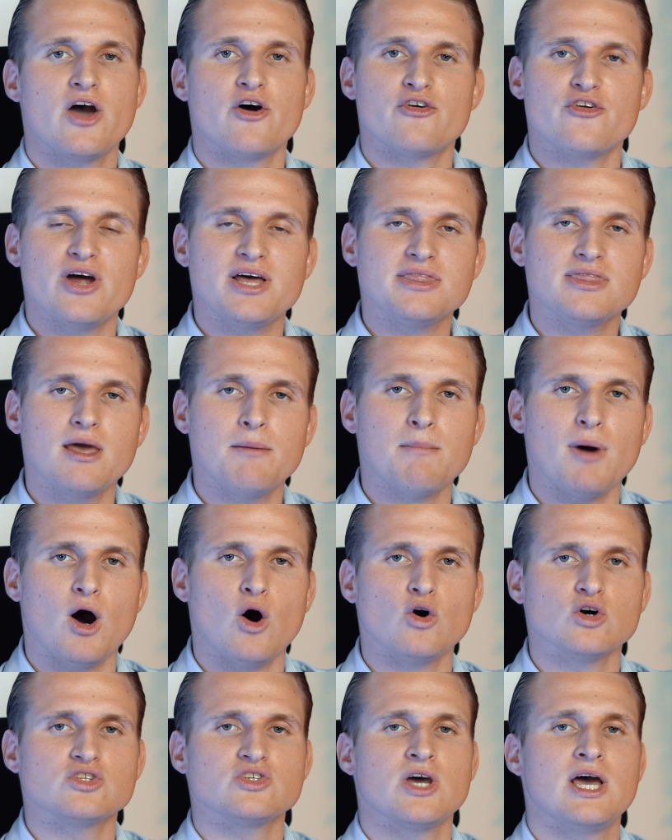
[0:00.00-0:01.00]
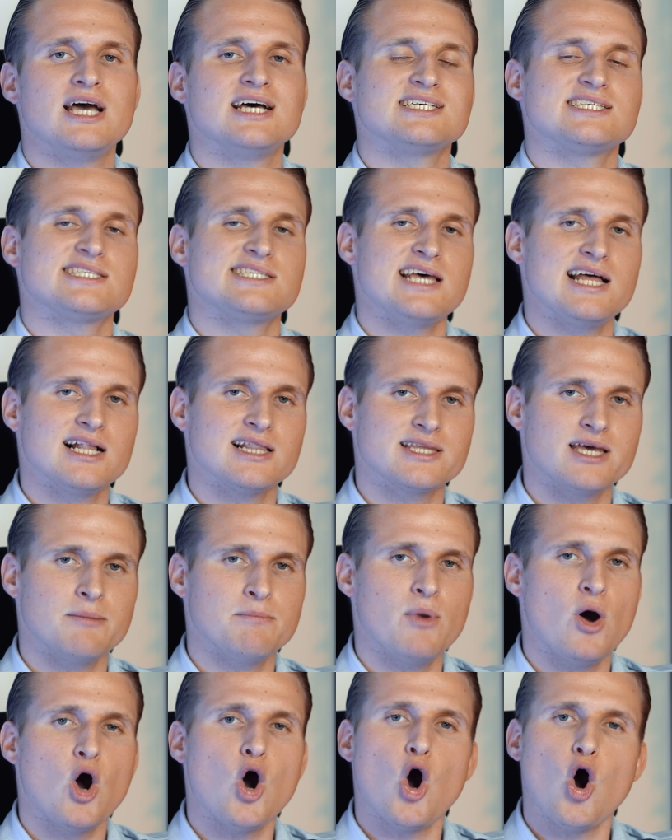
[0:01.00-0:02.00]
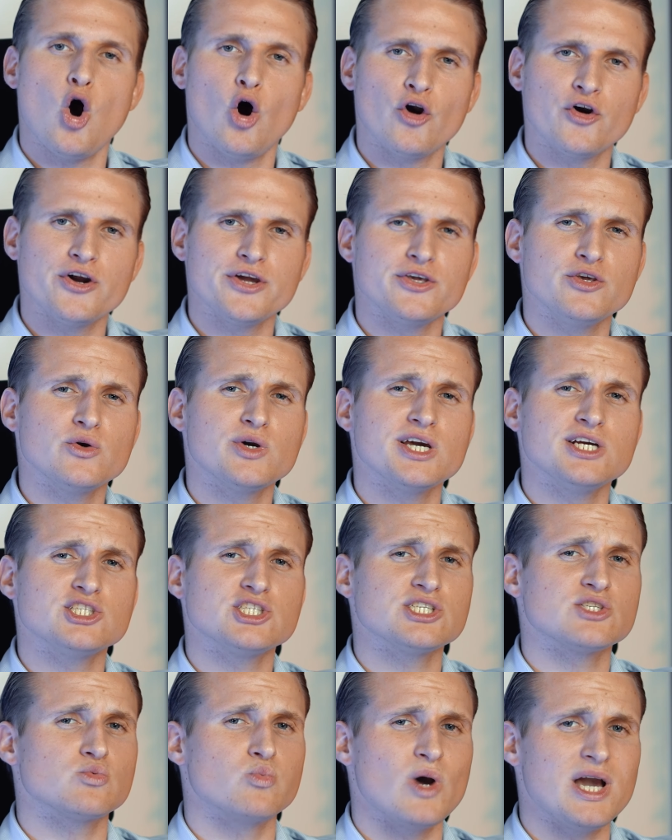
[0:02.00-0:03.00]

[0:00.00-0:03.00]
rent them out, sell them, or you can just